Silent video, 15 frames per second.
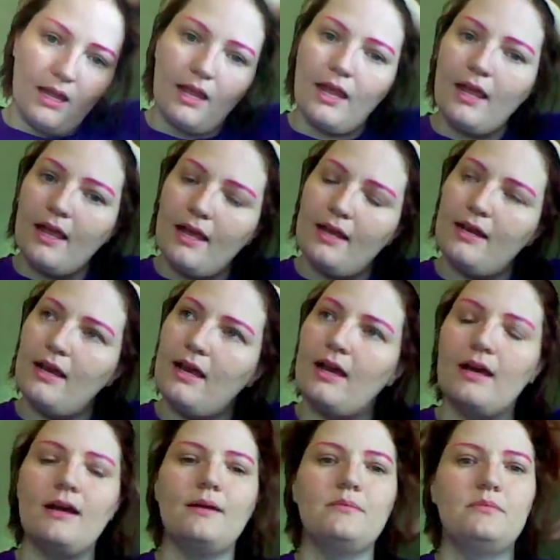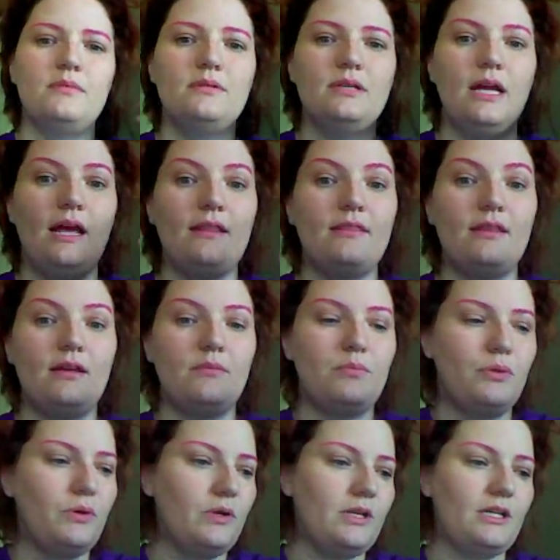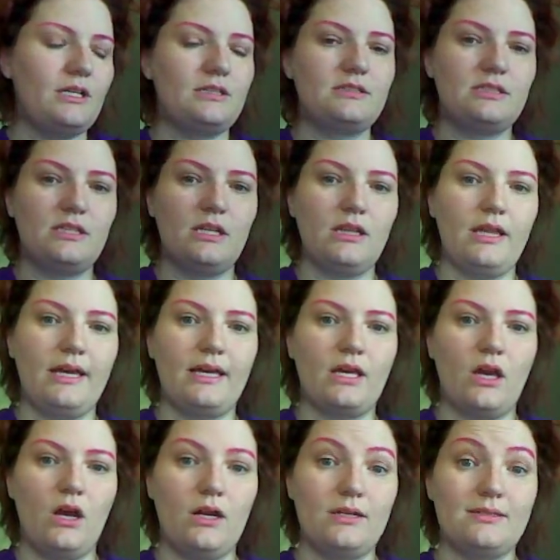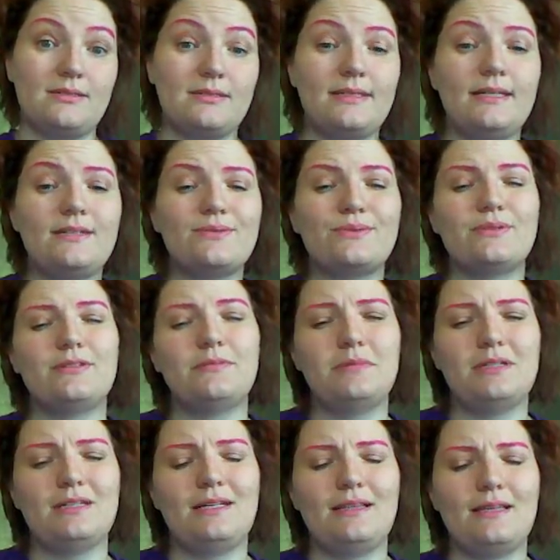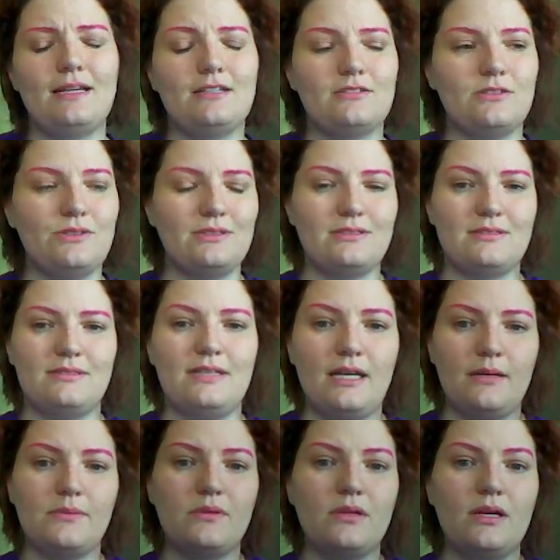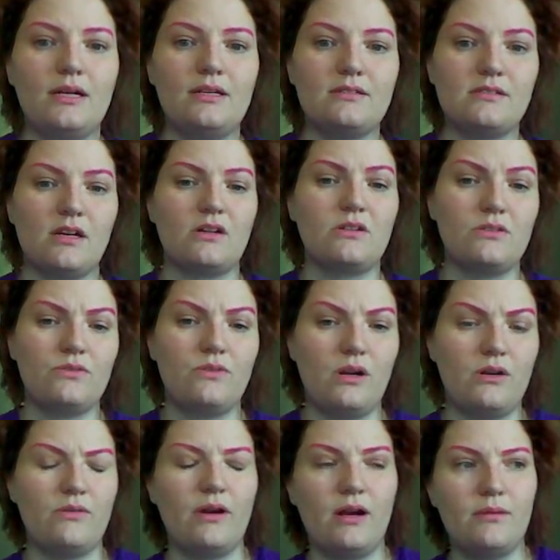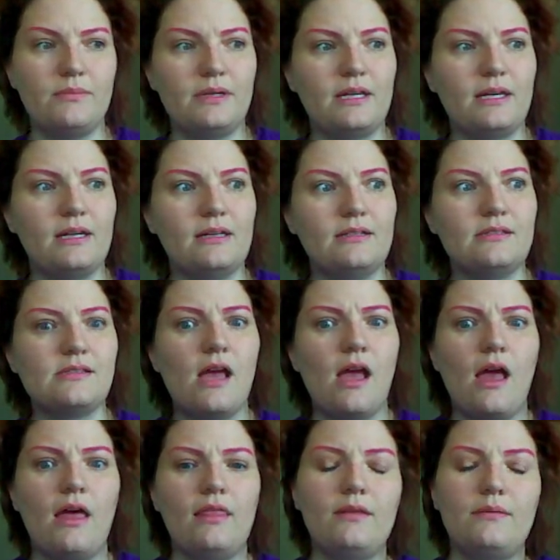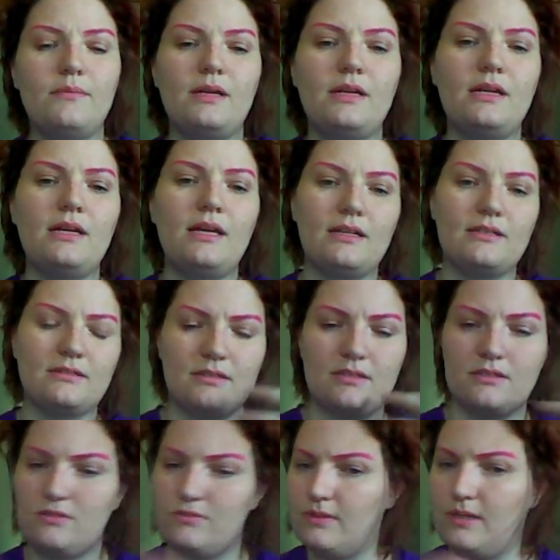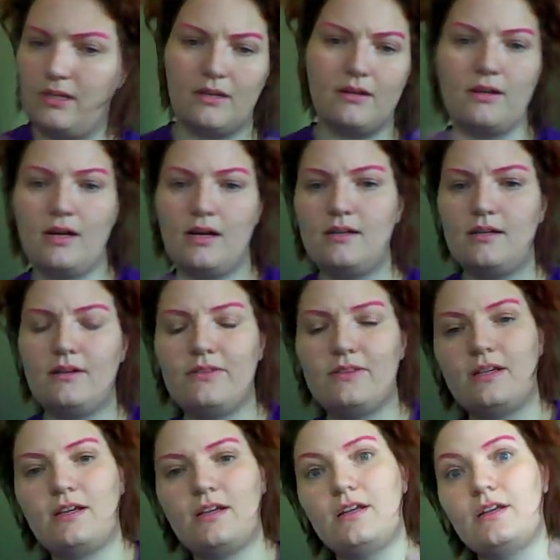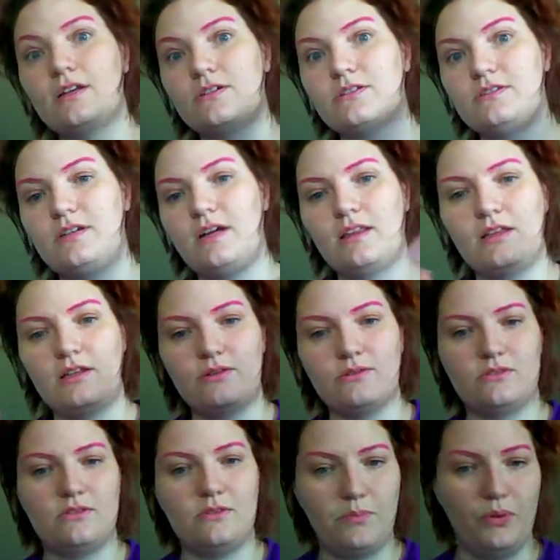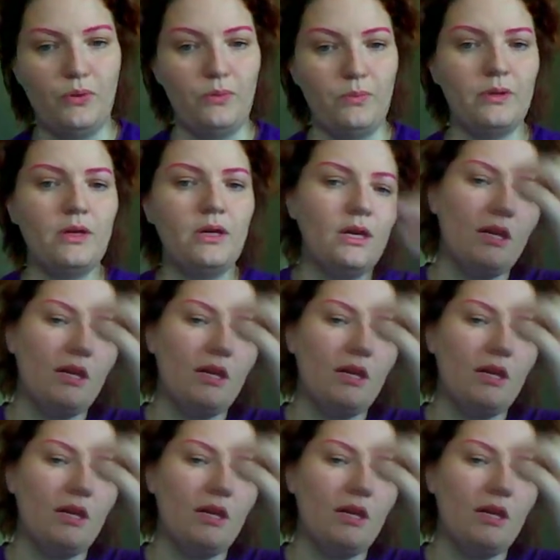and um, and then put it like on a seat or something like that so it's stable and it's not going to run around because the minute it starts running around and everything your styling goes to poop